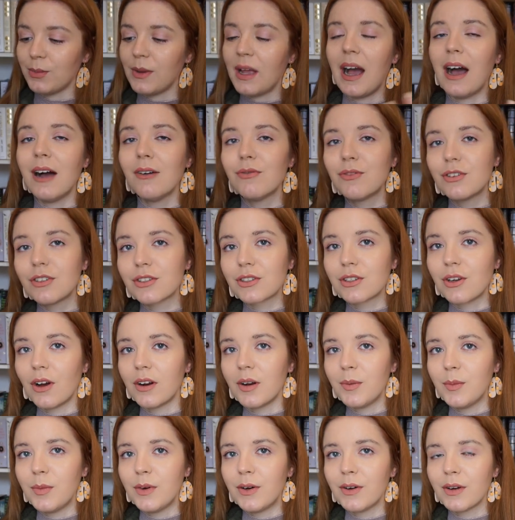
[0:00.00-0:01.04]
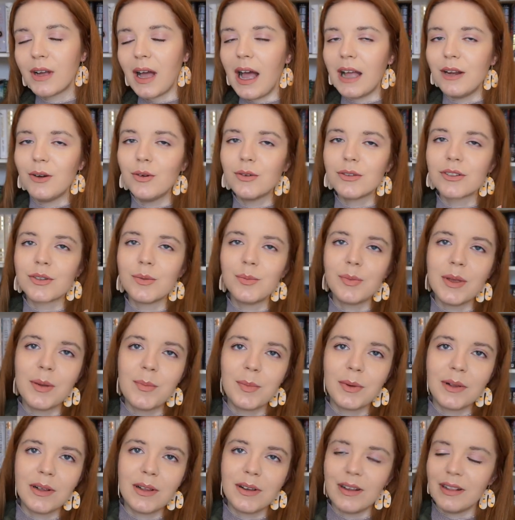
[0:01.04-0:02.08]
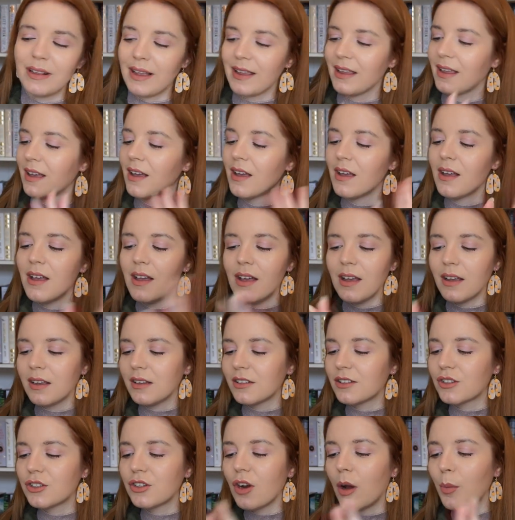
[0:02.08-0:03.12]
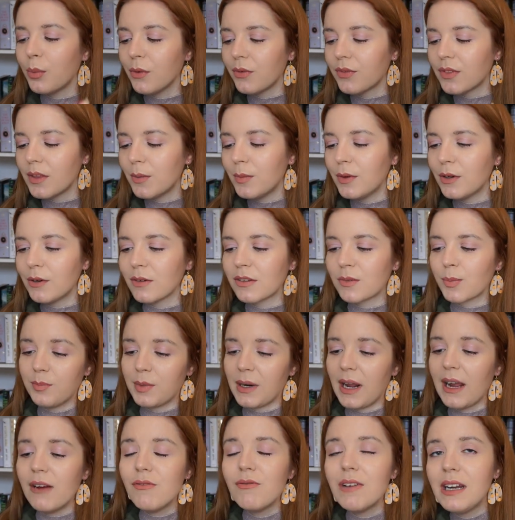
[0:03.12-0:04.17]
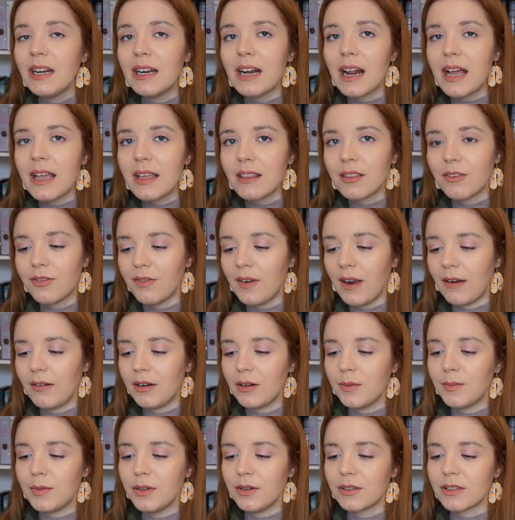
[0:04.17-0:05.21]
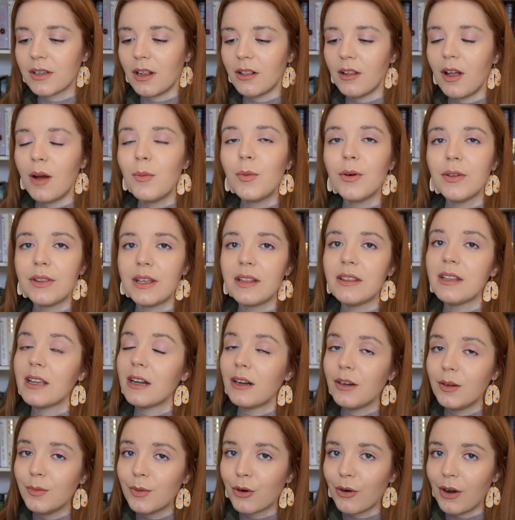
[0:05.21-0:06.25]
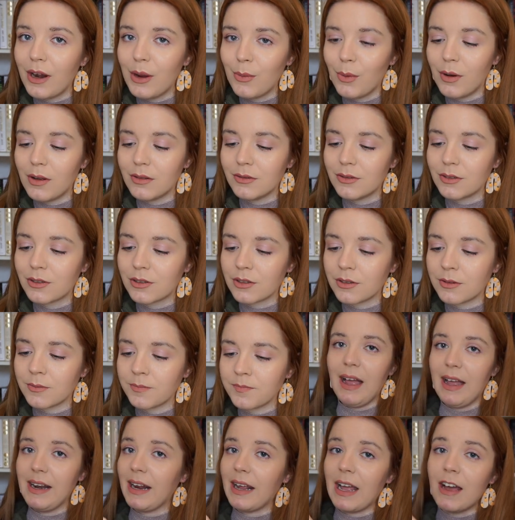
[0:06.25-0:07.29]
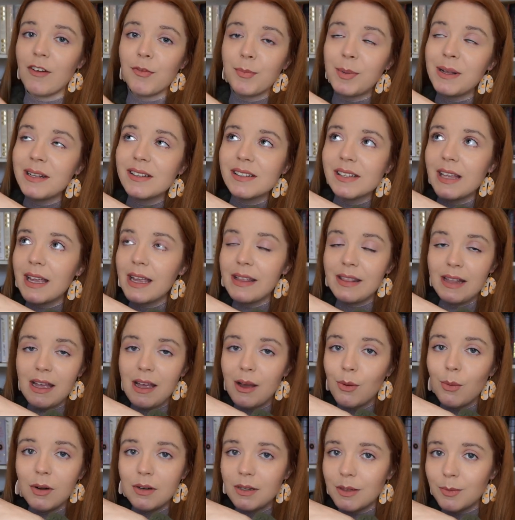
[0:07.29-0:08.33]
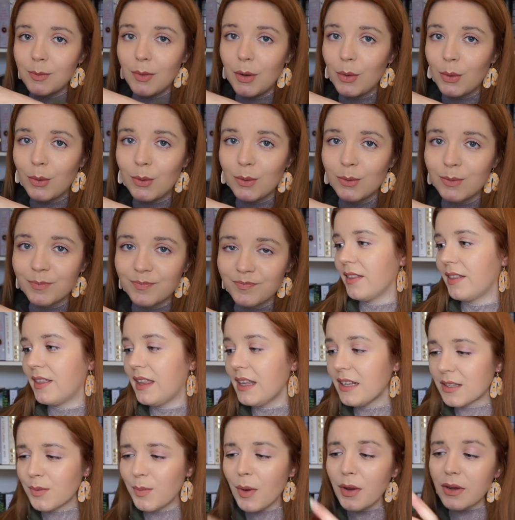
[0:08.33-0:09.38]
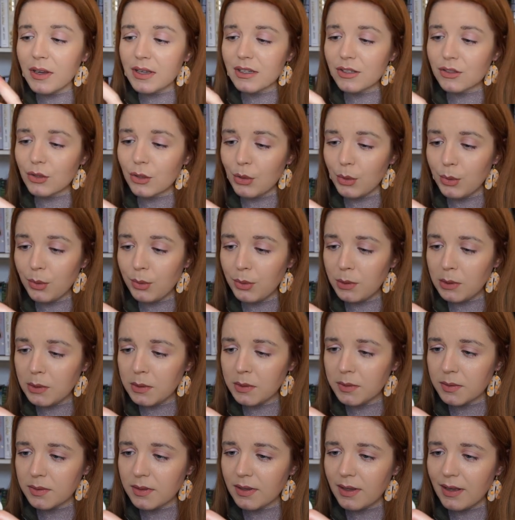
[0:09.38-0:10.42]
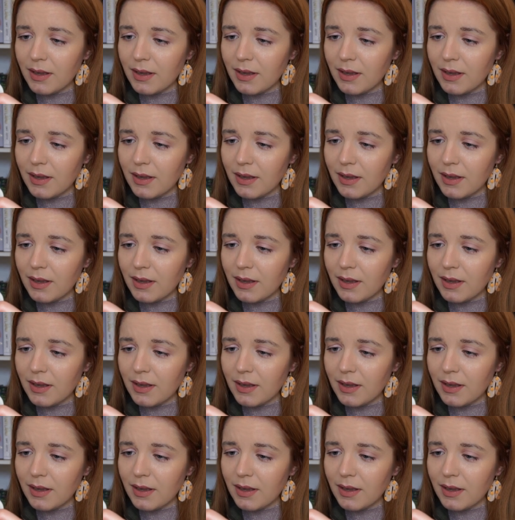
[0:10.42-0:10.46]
We have just got a mug. I know some people are like, stop with the mugs, but I really like the Fairyloot mugs a lot more than the Illumicrate ones. And I have been saying that I wanted more. This mug is cool.